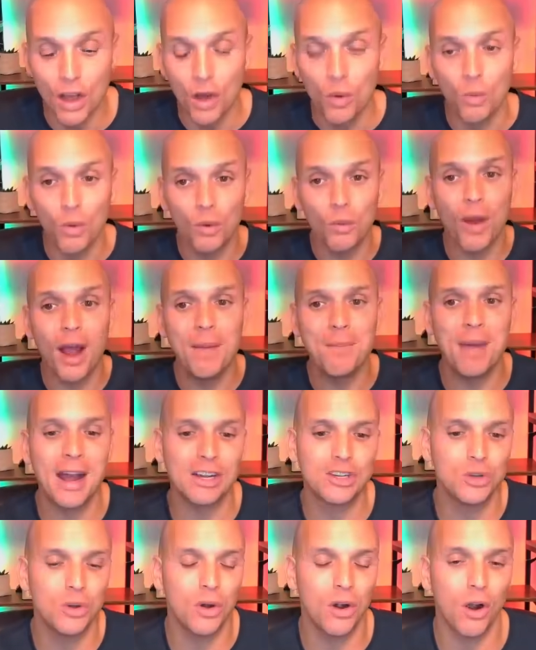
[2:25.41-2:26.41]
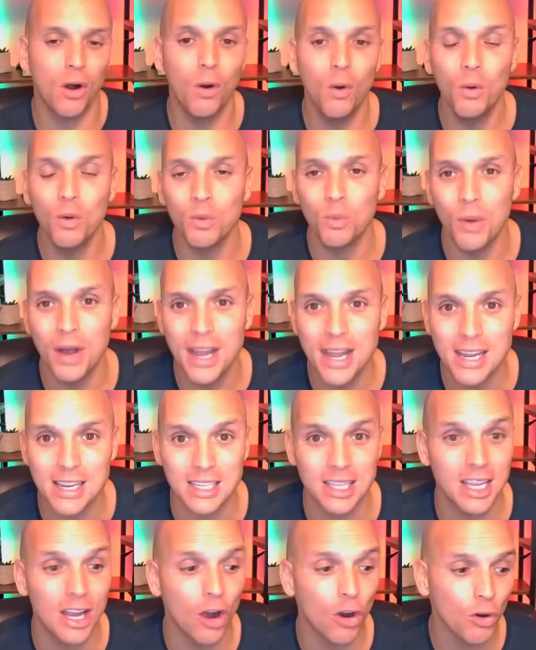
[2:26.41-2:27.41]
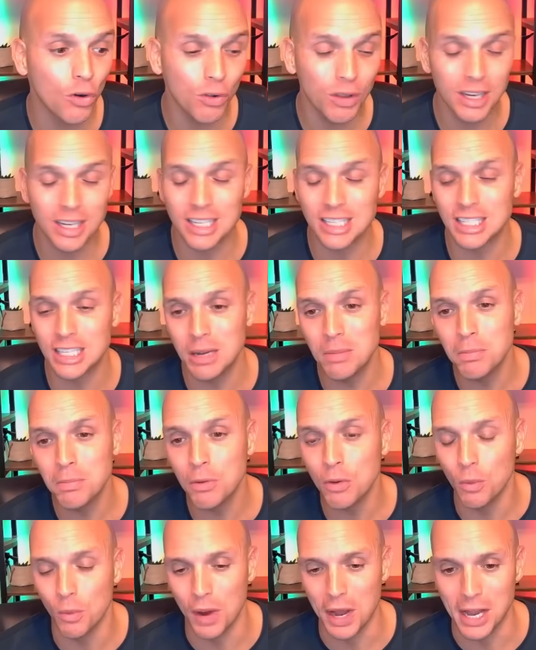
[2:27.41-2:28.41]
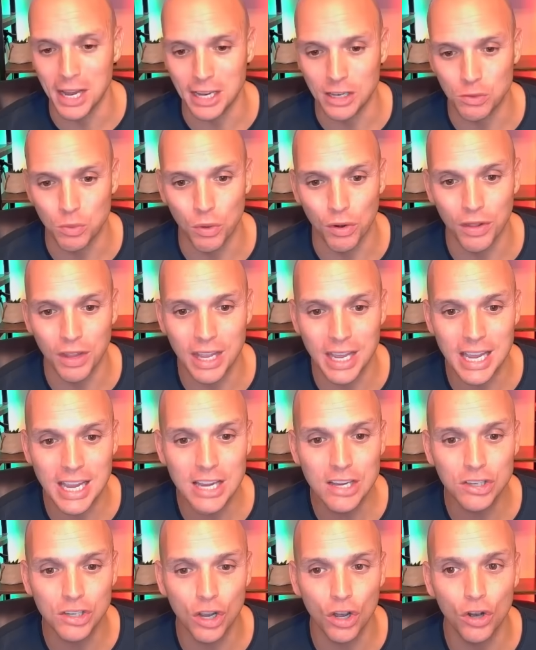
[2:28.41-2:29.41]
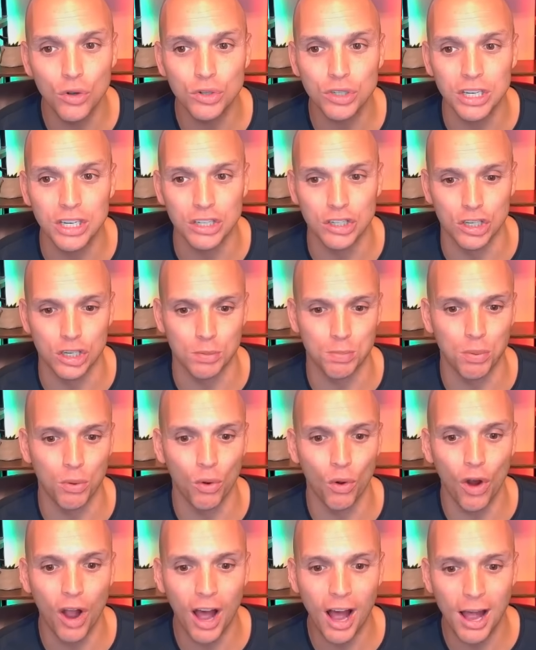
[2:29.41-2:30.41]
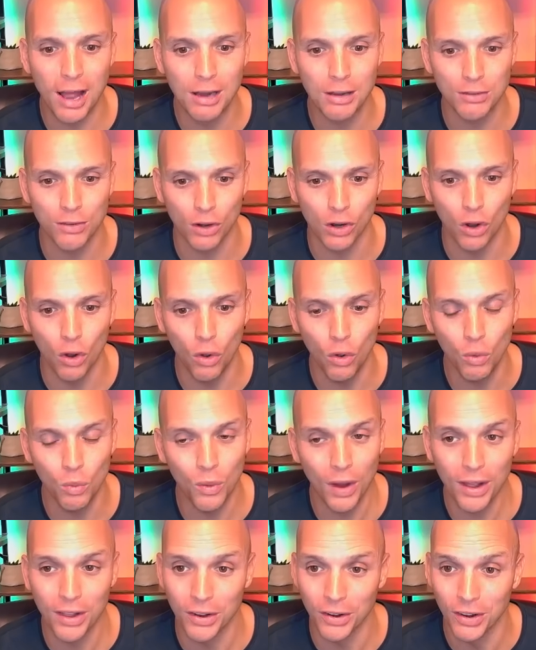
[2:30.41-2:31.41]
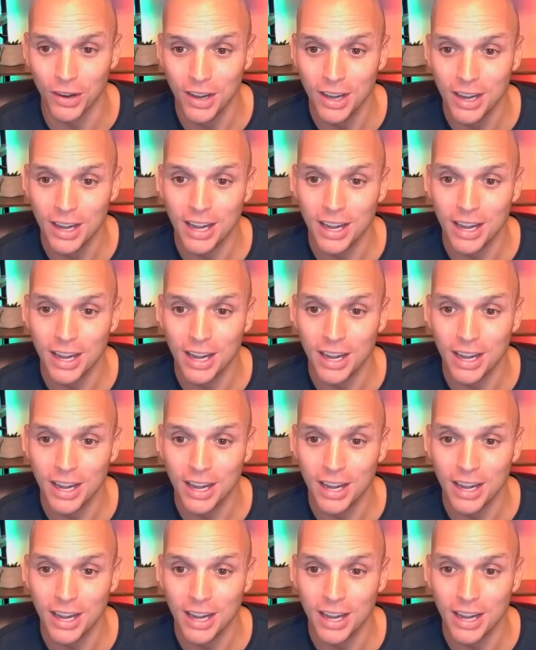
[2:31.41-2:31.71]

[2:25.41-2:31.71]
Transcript: we're right back to our old ways, the early December ways, where the East Coast is just primed for cold weather,